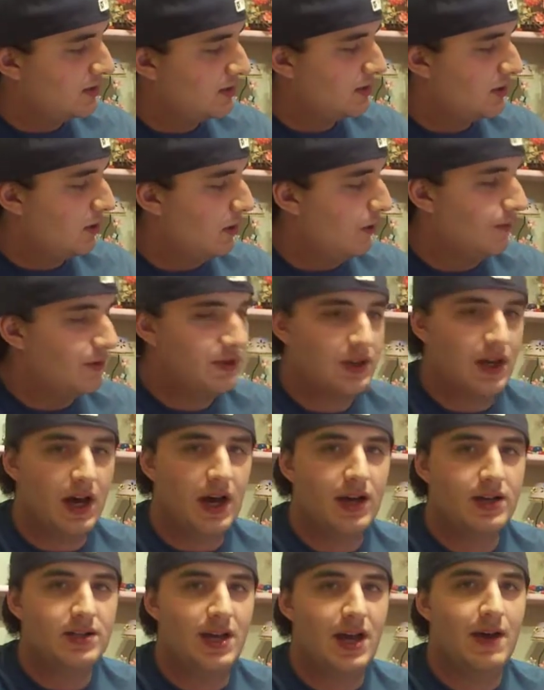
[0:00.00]
it's an
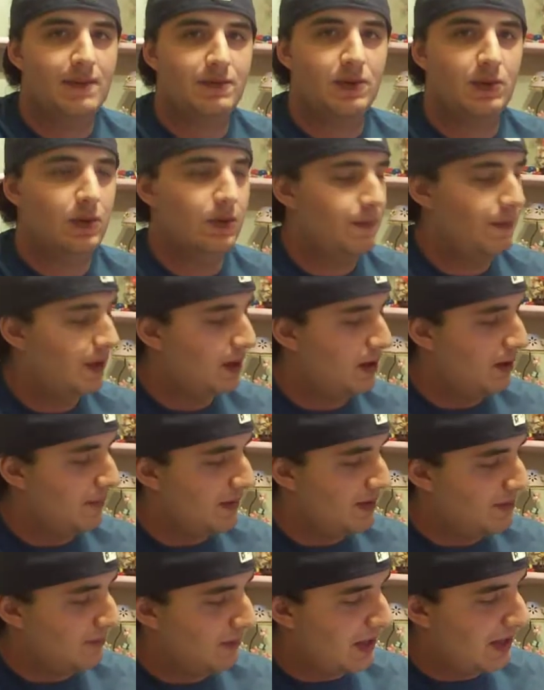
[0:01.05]
oversized. Absolutely pick it up,
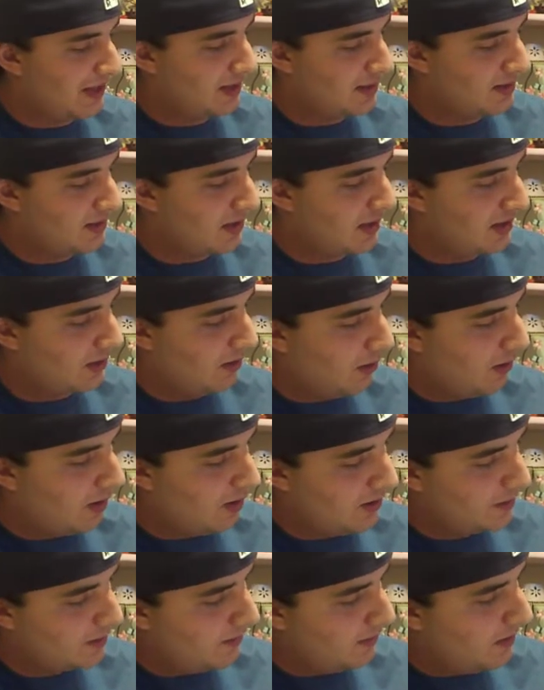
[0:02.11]
it's Blackest Night,
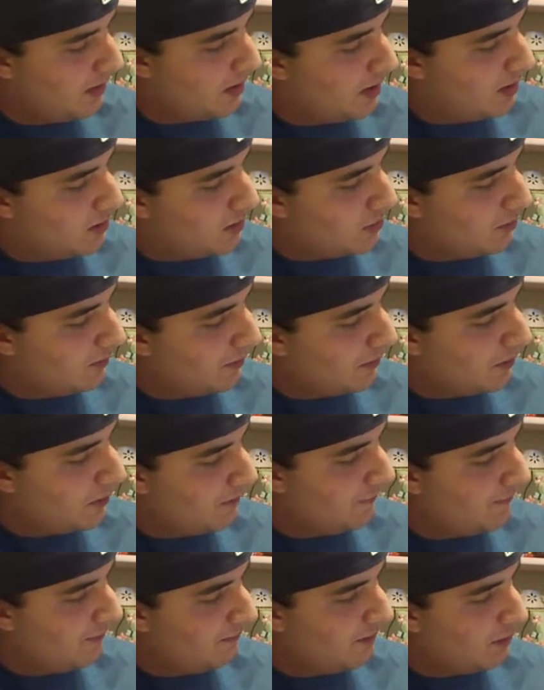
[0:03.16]
awesome. Supergirl
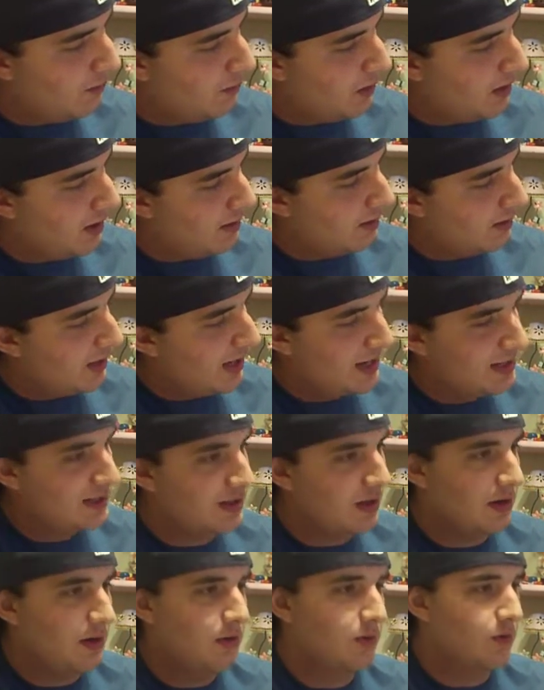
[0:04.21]
51, Last
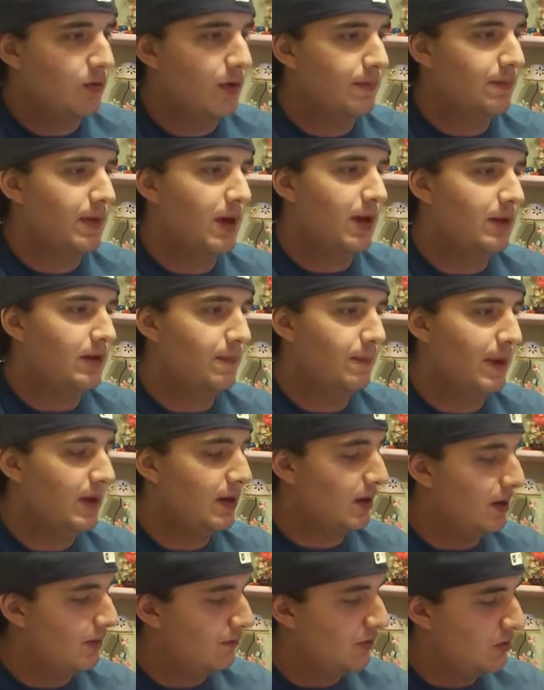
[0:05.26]
Down of New Krypton, depending
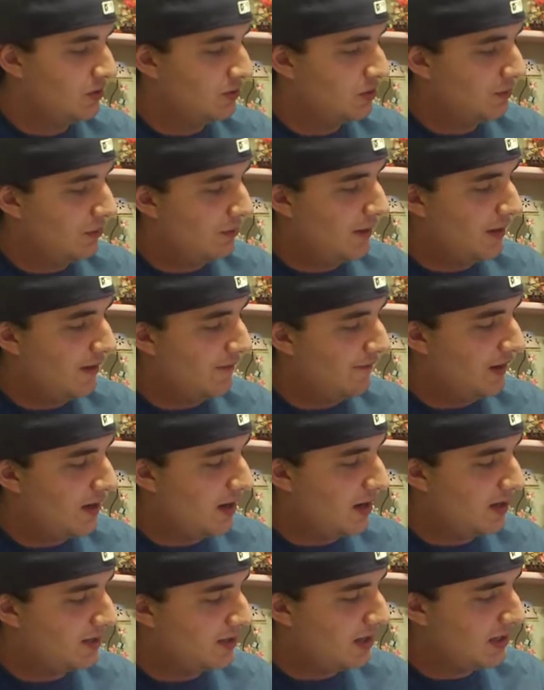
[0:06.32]
on if you're a Superman fan,
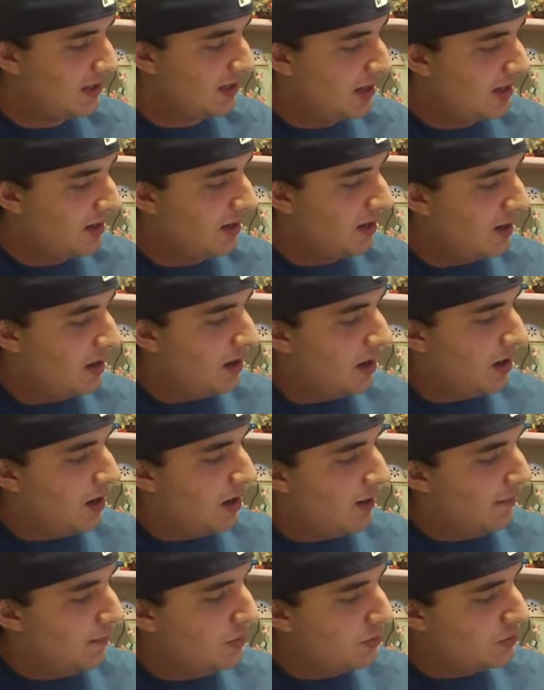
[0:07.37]
I'd say get it.
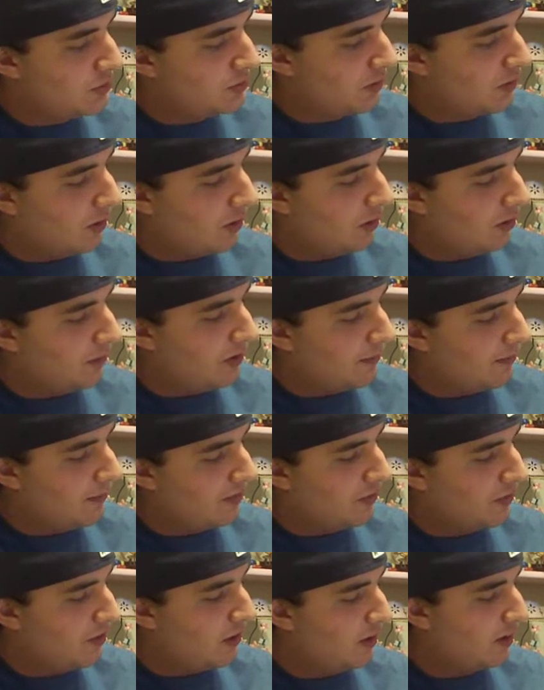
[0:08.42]
Booster Gold number
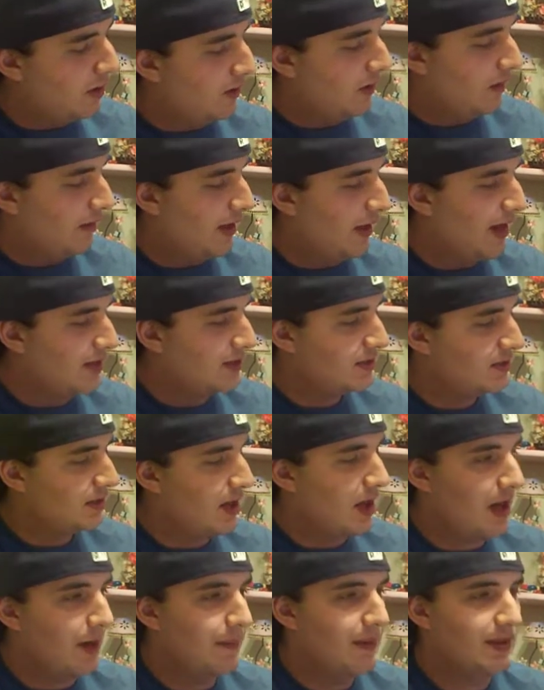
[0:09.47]
30, the last
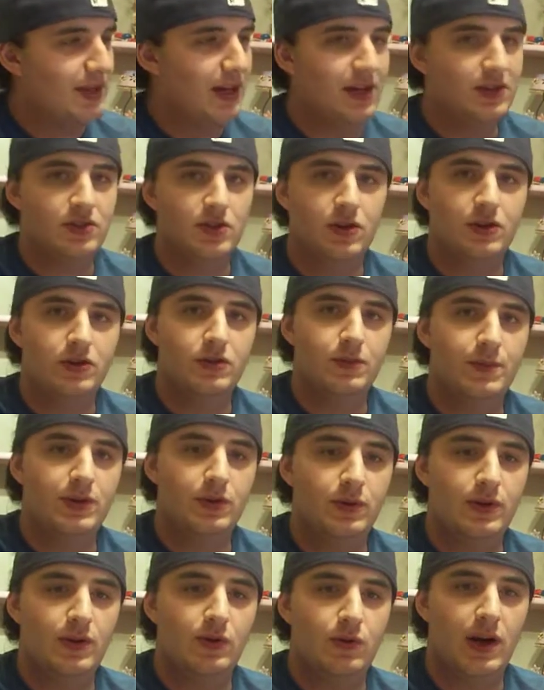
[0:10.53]
comic Dan Jurgens will be
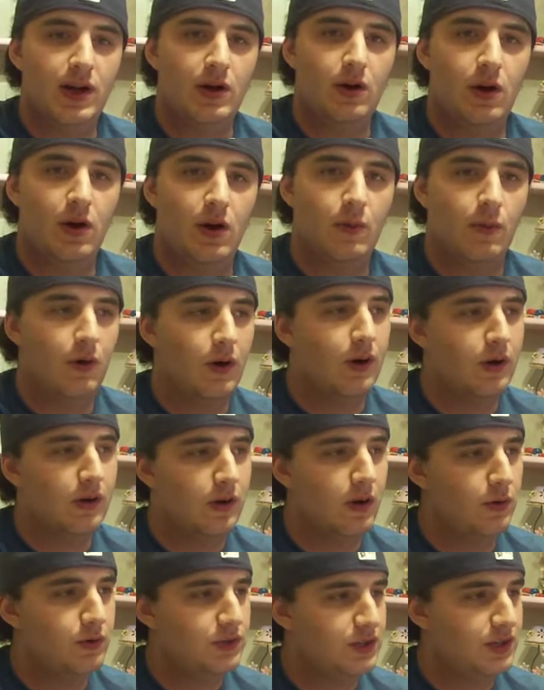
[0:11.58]
doing, great artwork,
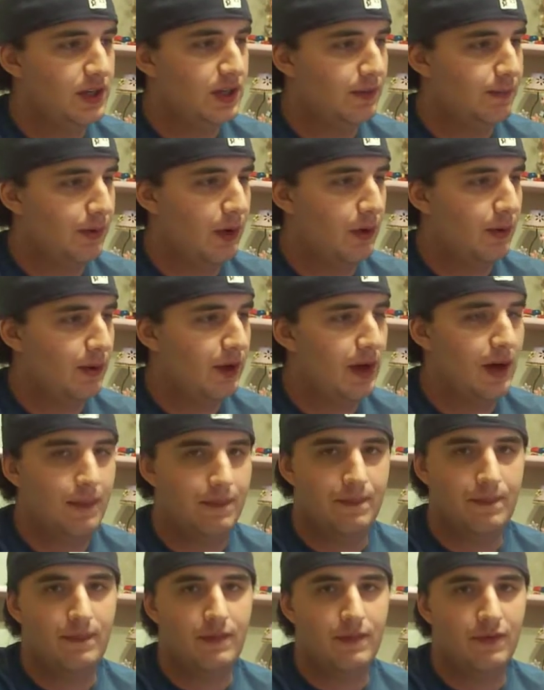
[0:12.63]
Coast City blowing
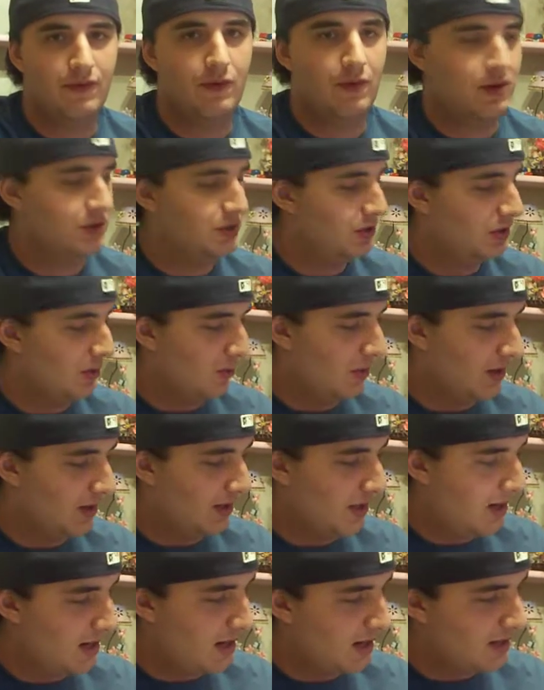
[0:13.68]
up. Of course, you're going to want to
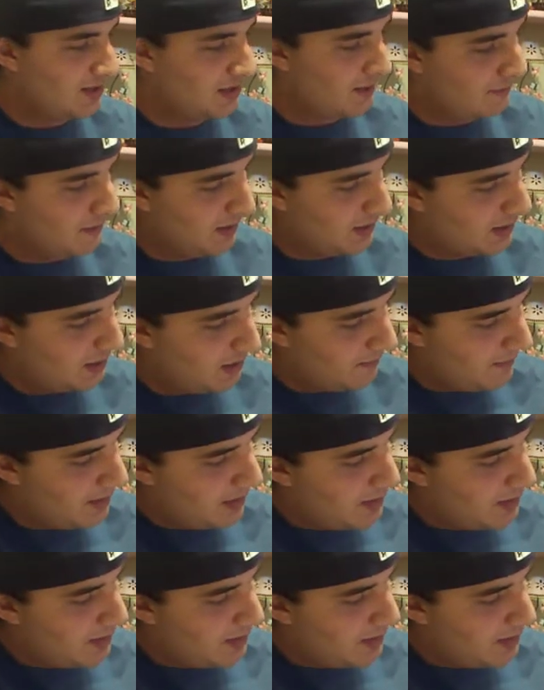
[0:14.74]
get it, I'd say pick it up.